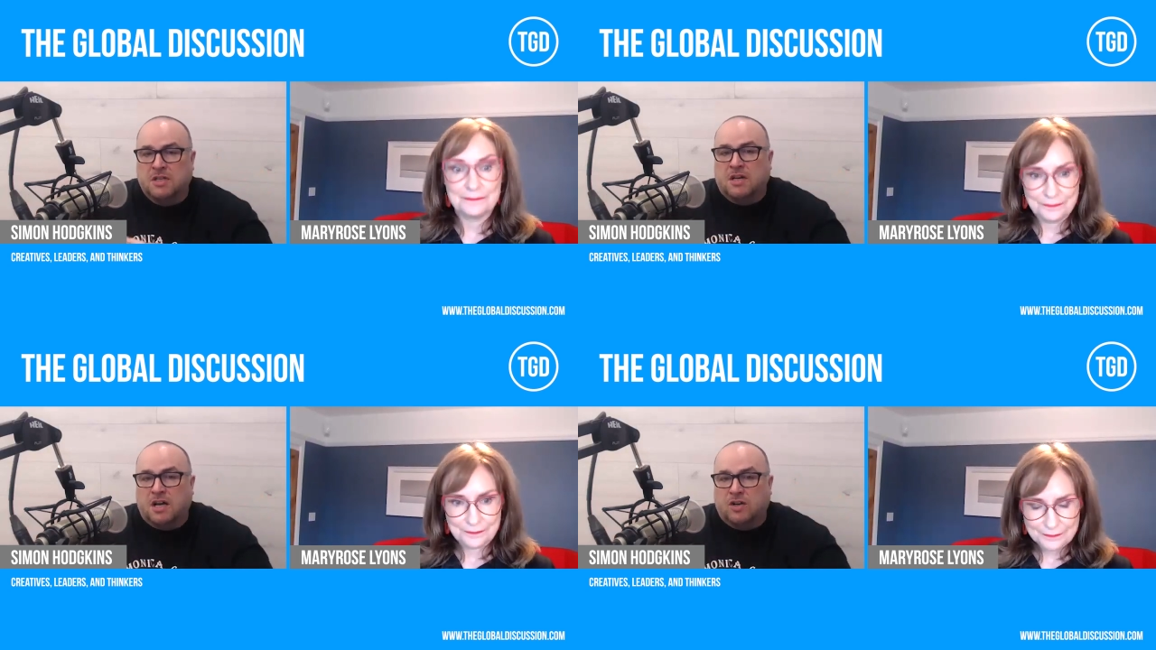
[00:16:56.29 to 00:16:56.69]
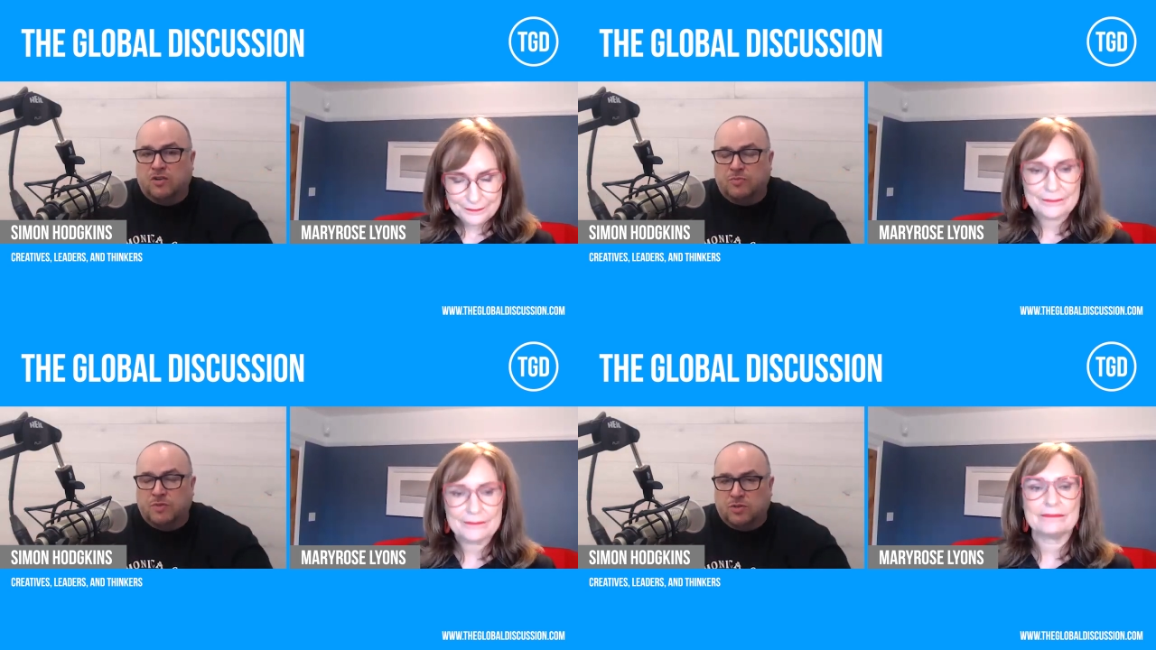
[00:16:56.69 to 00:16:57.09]
Speaker 1: a
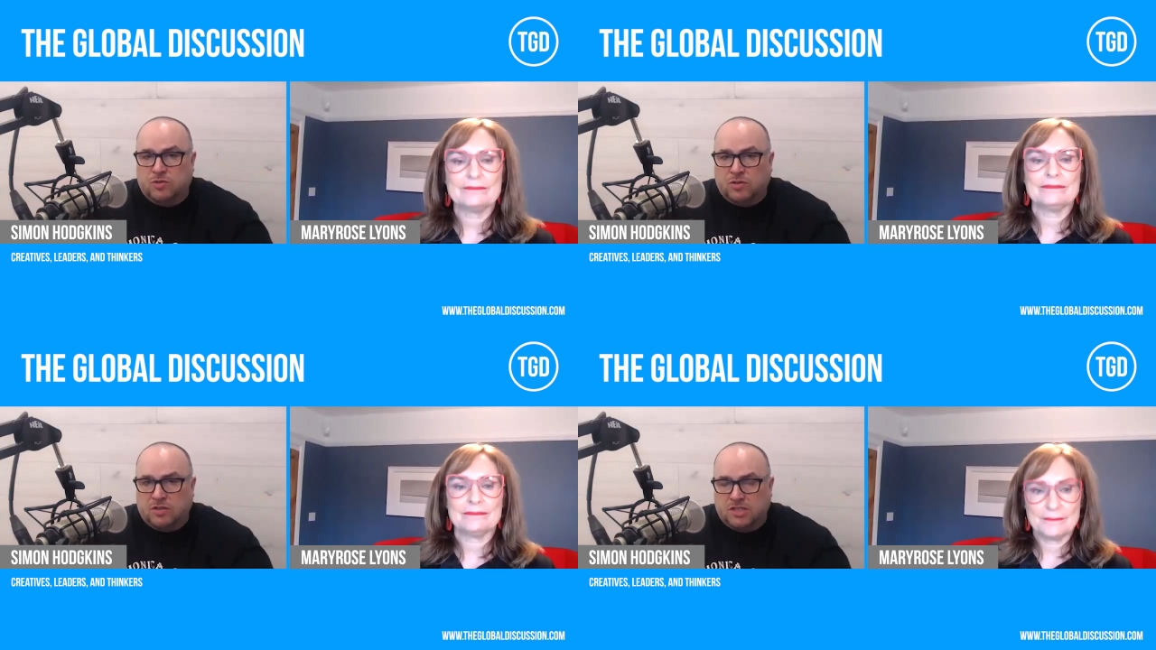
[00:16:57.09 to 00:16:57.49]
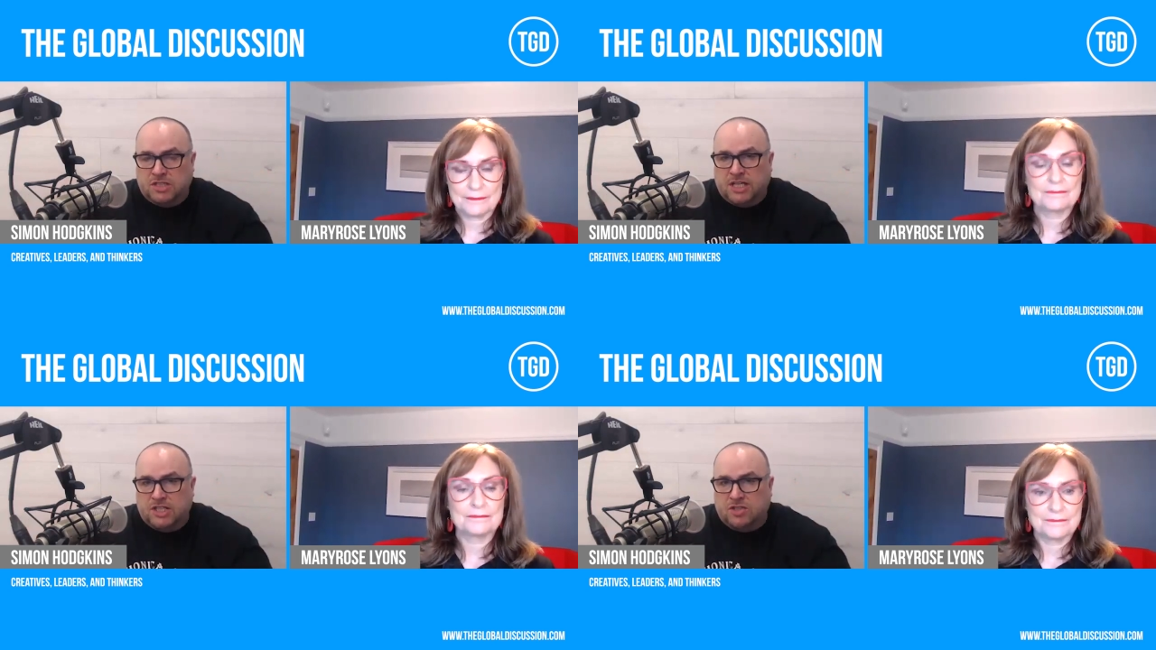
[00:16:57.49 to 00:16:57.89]
government
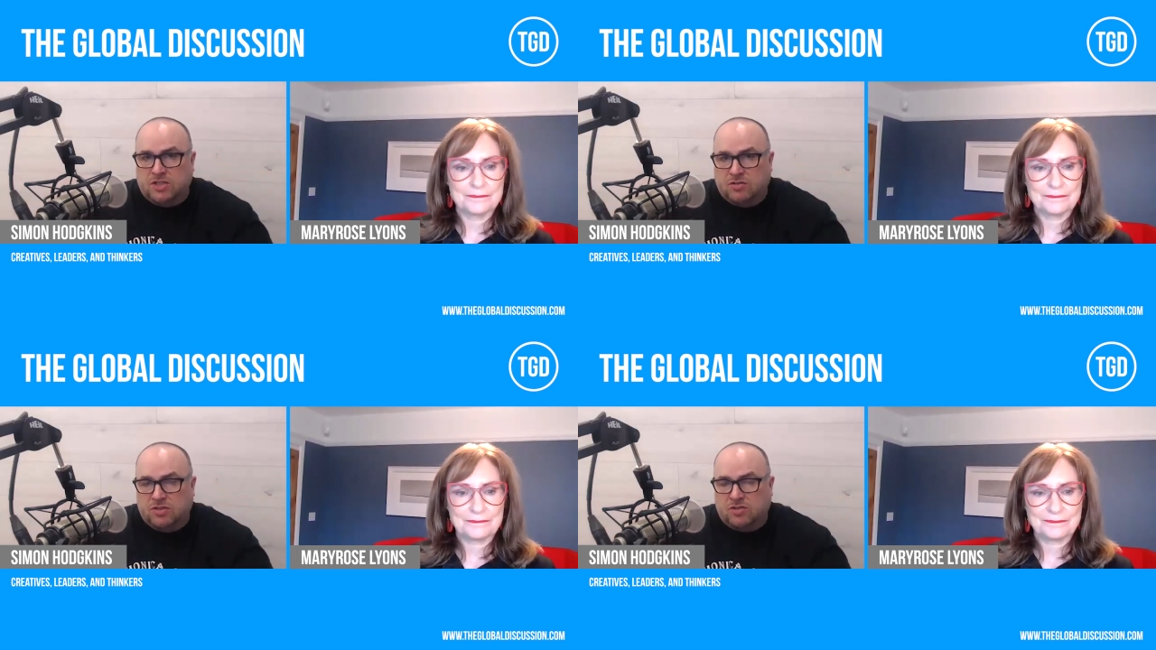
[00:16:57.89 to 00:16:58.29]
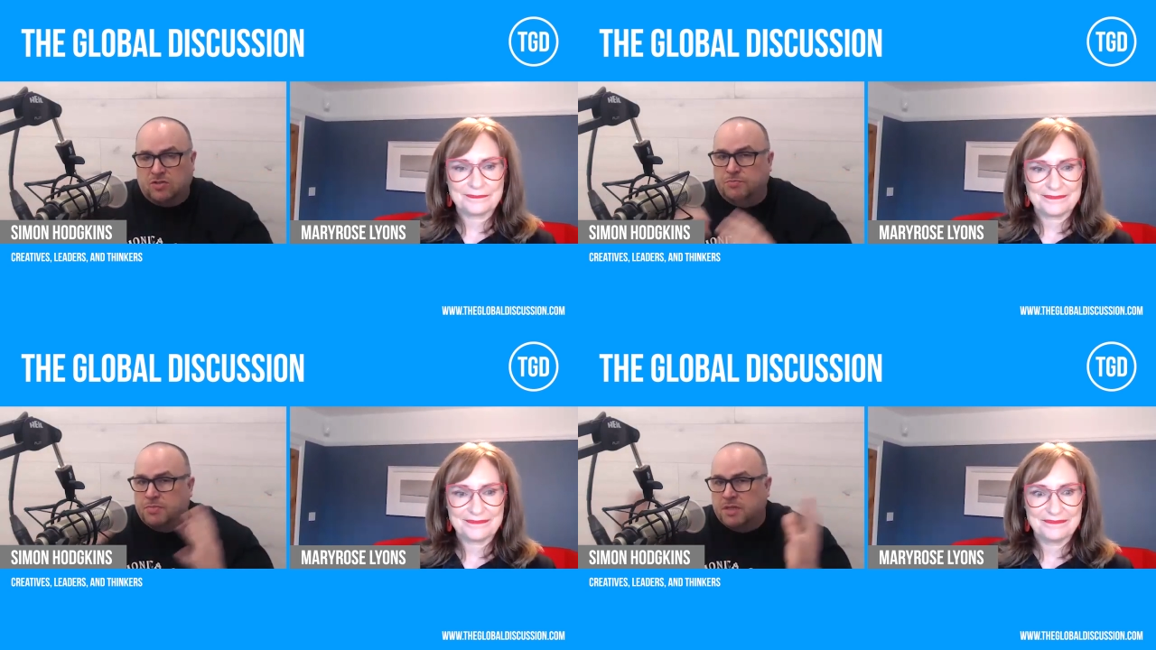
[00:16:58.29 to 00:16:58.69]
organization or a
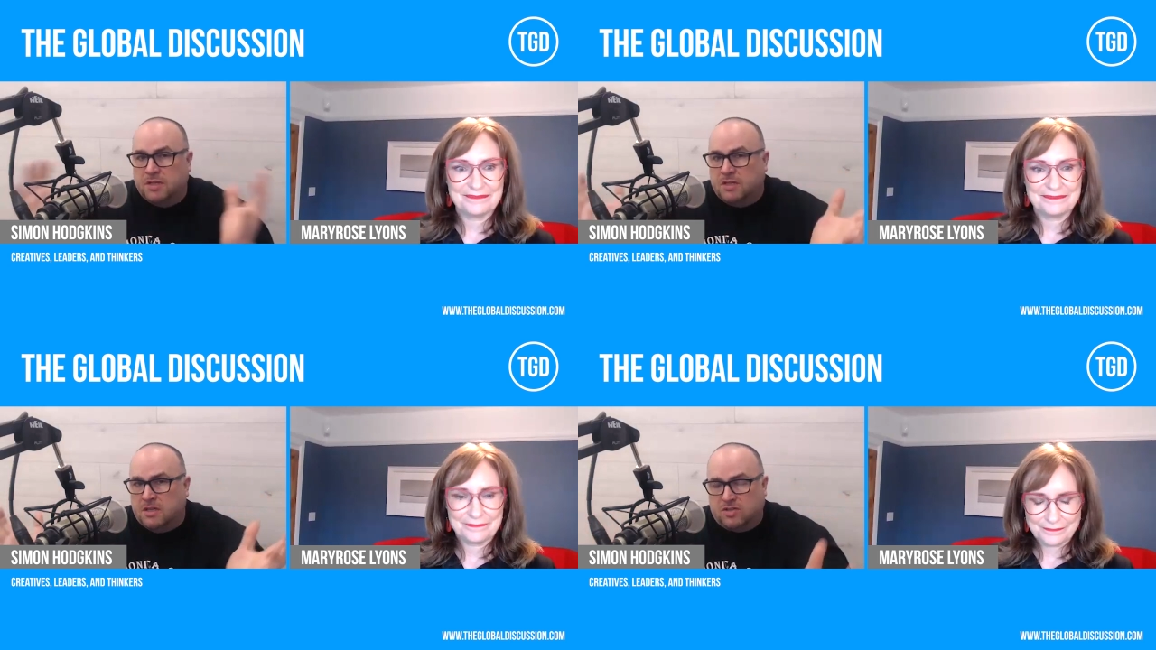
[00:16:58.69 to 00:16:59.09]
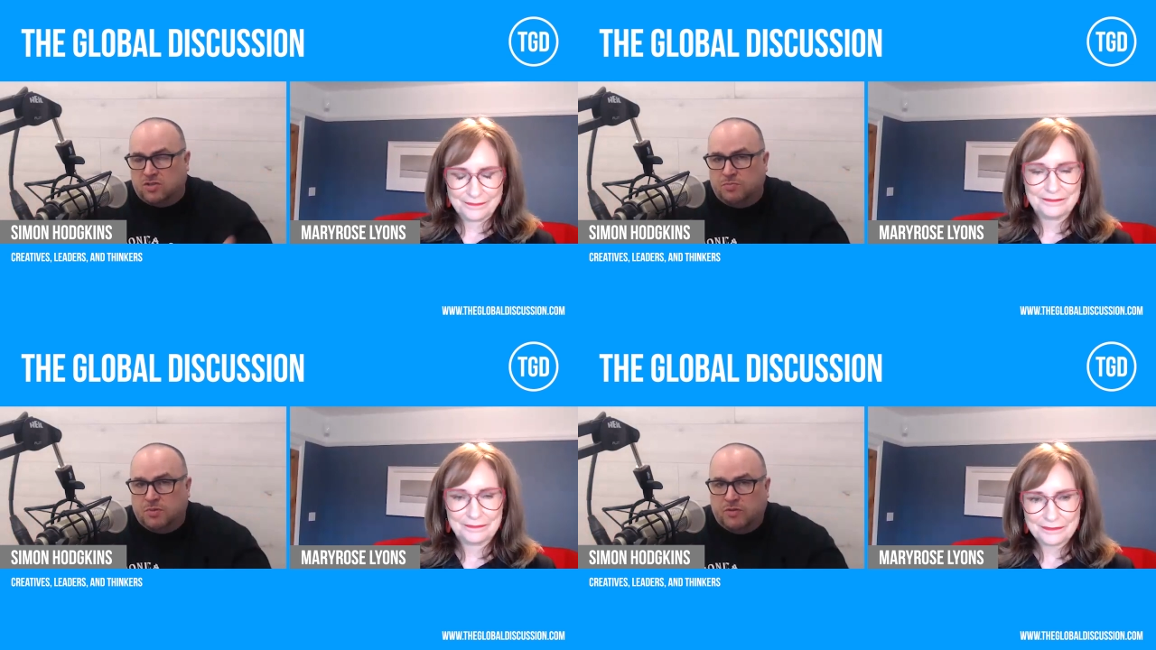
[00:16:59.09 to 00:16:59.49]
sub a
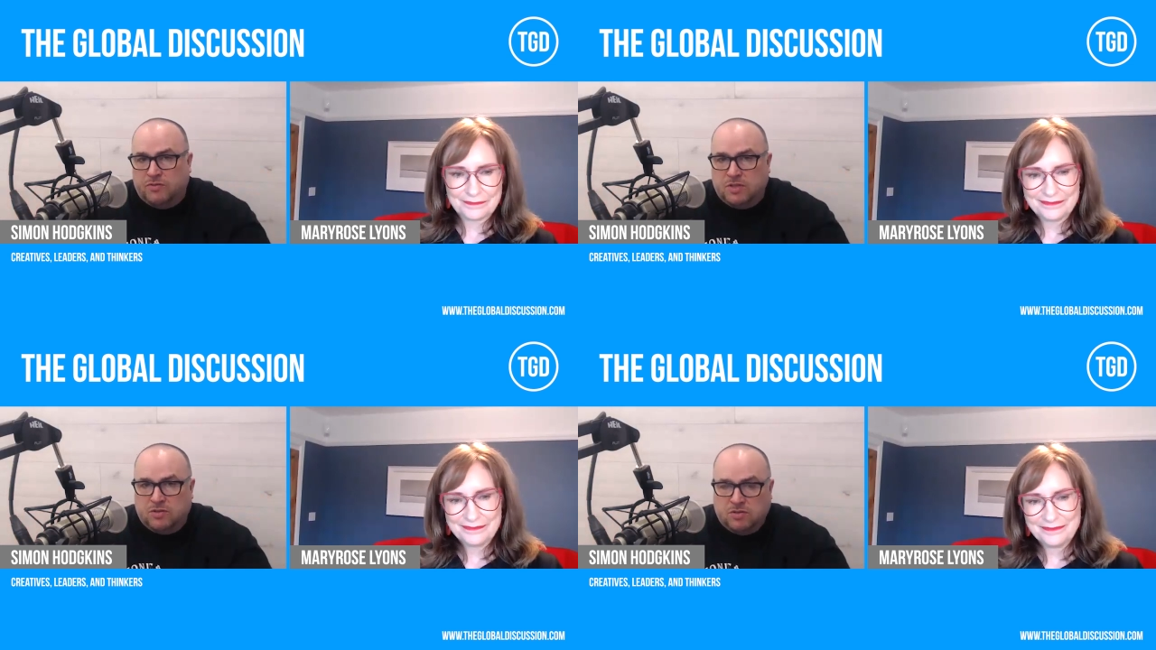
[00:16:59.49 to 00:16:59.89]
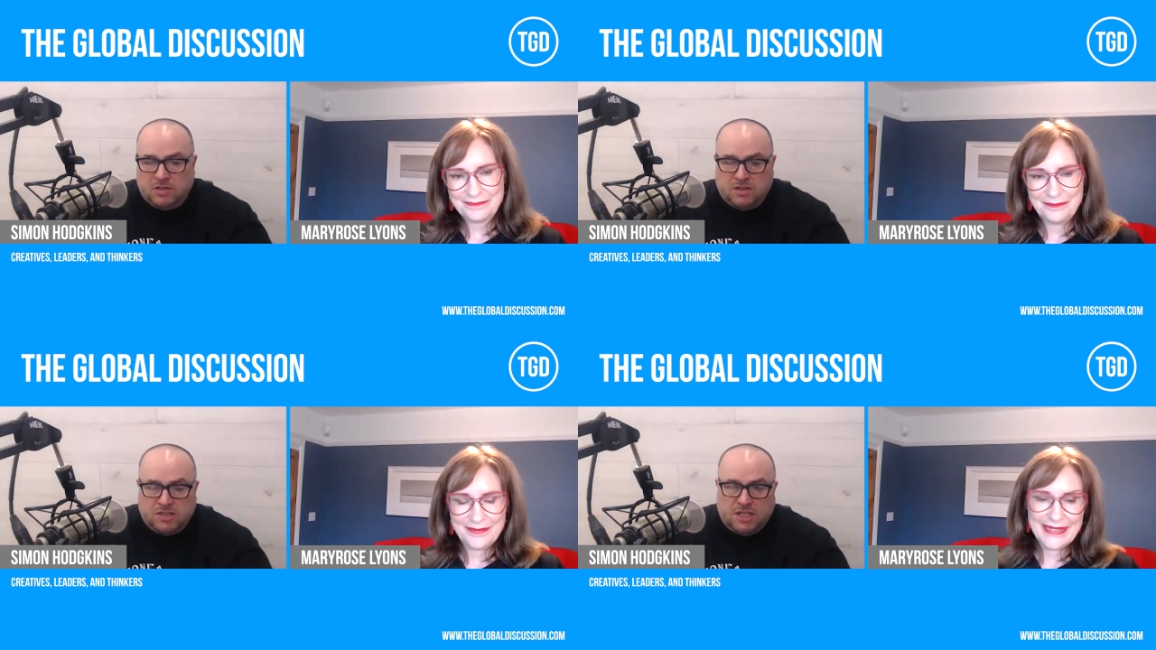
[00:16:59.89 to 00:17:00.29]
sub-government
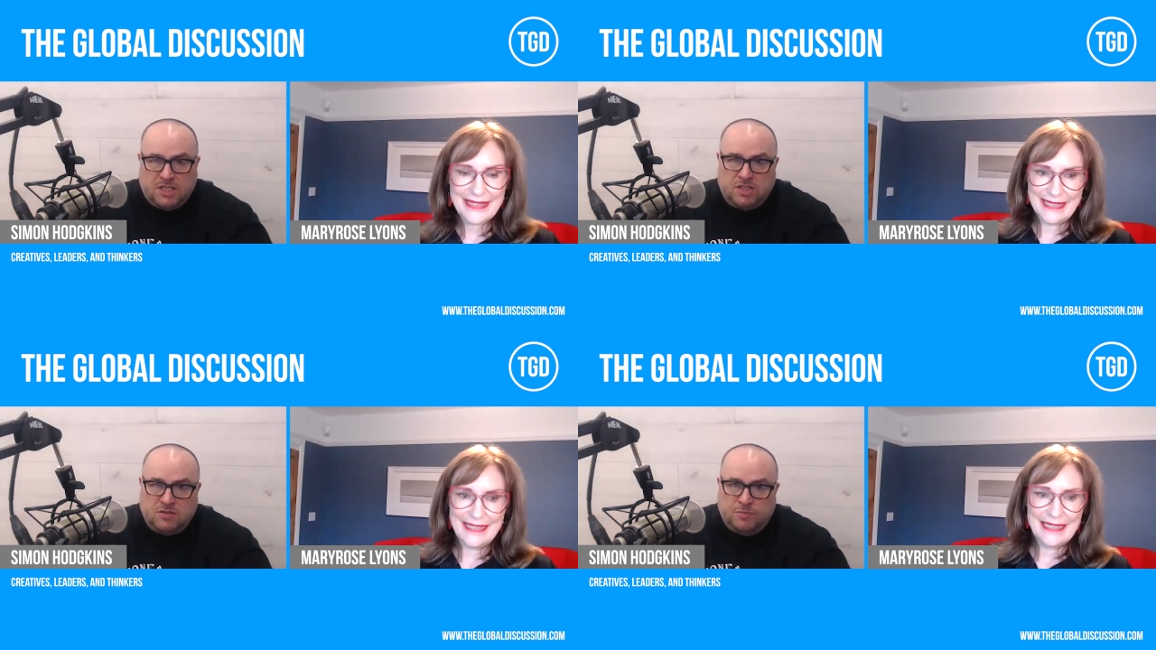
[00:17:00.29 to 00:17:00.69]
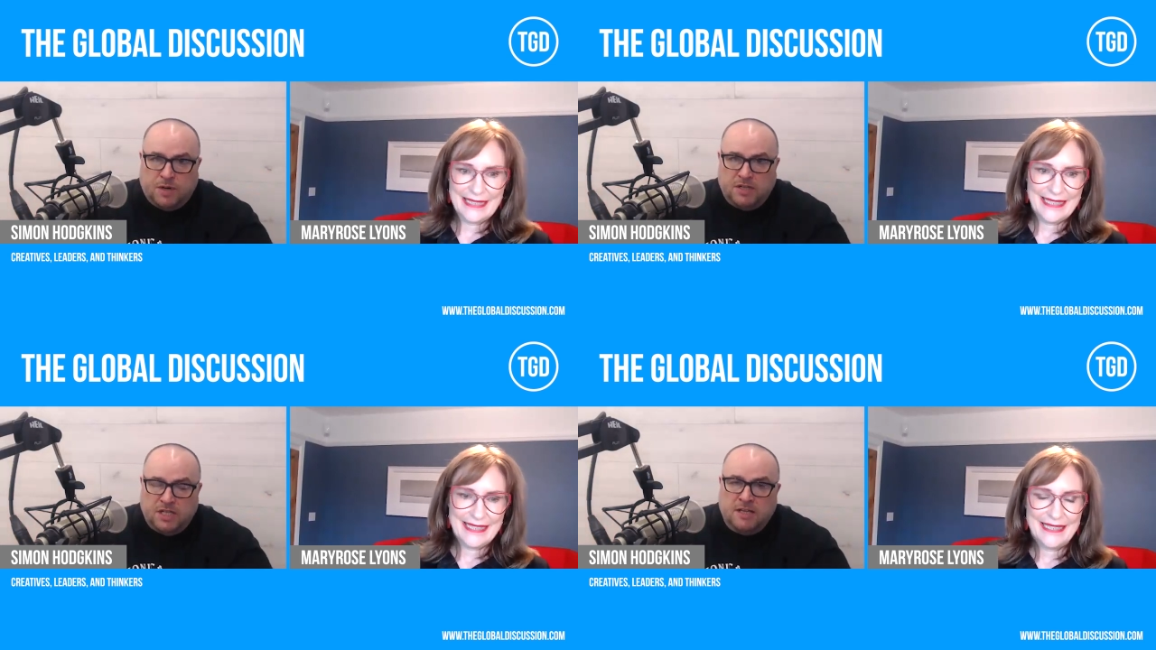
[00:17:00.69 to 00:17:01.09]
organization or
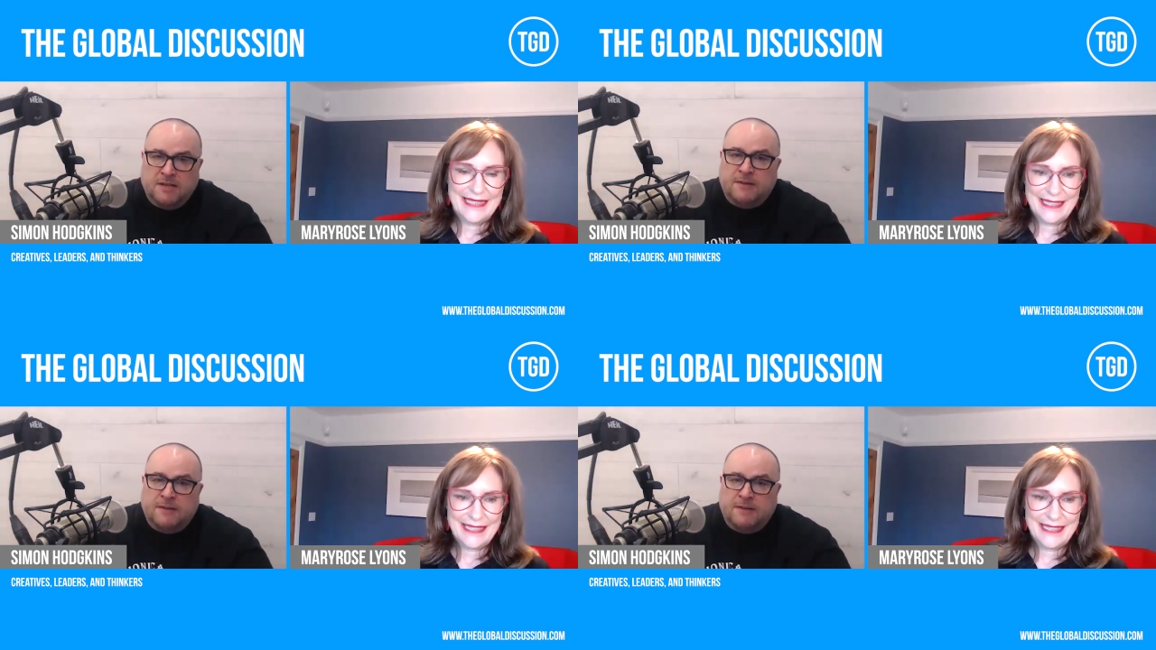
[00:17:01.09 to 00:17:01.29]
body,